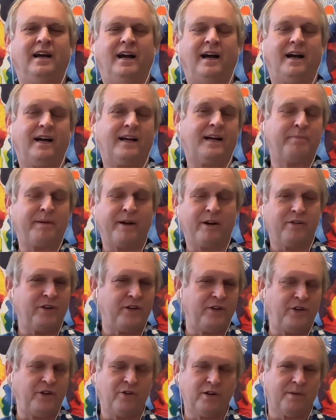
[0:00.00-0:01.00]
Compared to
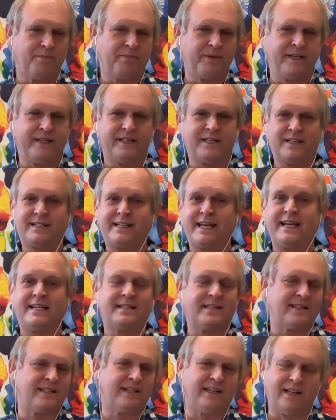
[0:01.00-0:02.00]
Europe, it just takes
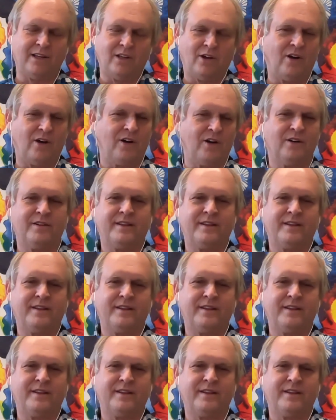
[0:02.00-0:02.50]
us a lot longer.